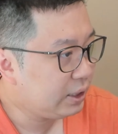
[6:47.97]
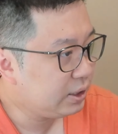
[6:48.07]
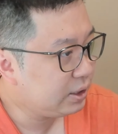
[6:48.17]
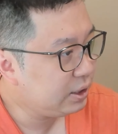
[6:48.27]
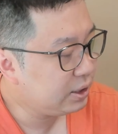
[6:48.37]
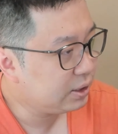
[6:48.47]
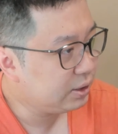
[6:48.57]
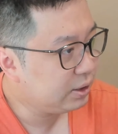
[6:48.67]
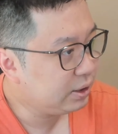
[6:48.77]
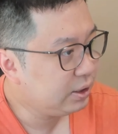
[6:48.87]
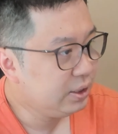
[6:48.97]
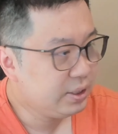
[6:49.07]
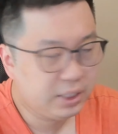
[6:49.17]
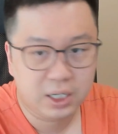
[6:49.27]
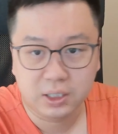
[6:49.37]
When their price are lower
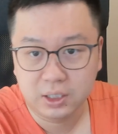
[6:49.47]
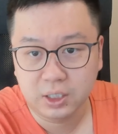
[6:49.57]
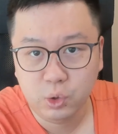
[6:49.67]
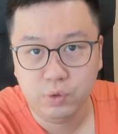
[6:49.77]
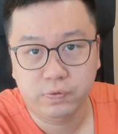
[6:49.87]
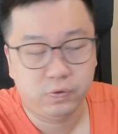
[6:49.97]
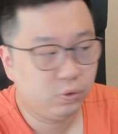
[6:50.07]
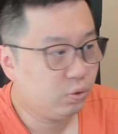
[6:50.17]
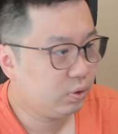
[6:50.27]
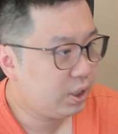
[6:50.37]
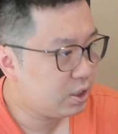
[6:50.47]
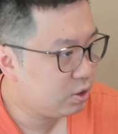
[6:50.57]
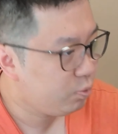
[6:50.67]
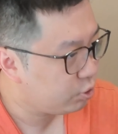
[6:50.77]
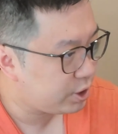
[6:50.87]
than that, they will be great
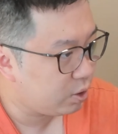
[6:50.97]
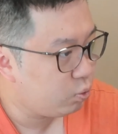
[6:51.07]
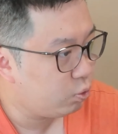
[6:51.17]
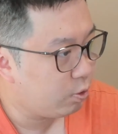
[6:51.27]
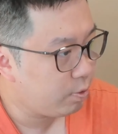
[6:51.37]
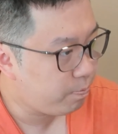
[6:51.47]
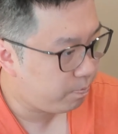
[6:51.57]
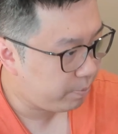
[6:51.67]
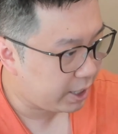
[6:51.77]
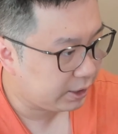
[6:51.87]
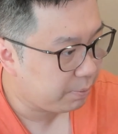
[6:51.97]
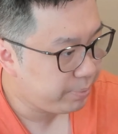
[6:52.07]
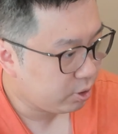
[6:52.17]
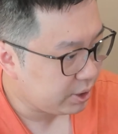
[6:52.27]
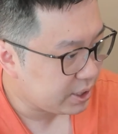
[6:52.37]
choices. One
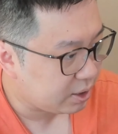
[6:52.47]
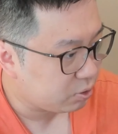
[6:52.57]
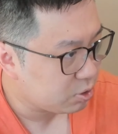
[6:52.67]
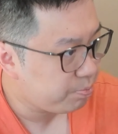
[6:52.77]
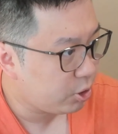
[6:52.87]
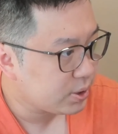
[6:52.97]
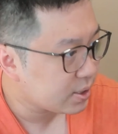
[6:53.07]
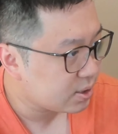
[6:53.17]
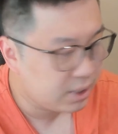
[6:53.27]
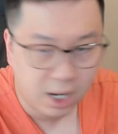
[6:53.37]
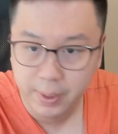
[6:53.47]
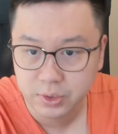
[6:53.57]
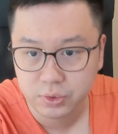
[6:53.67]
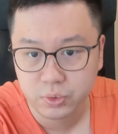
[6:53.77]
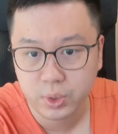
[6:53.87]
is Acer Swift 3X,
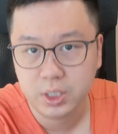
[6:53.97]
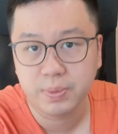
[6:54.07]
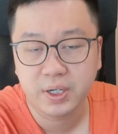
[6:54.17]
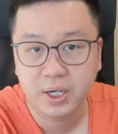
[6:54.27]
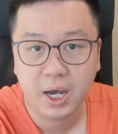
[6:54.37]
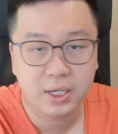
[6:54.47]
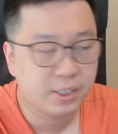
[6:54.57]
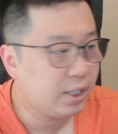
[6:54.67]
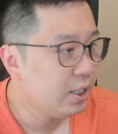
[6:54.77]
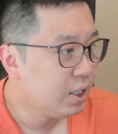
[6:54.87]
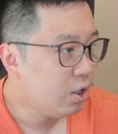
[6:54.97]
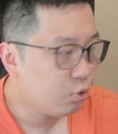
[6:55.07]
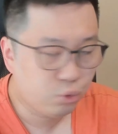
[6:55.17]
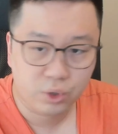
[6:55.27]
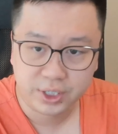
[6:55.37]
12th Gen Core
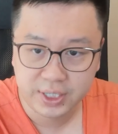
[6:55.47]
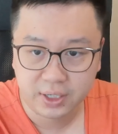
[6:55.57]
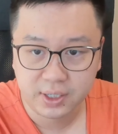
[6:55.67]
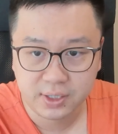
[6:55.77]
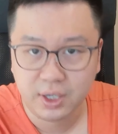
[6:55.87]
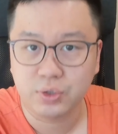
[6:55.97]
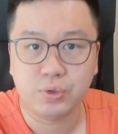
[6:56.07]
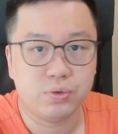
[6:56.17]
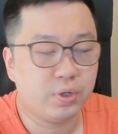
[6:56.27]
Evo certified.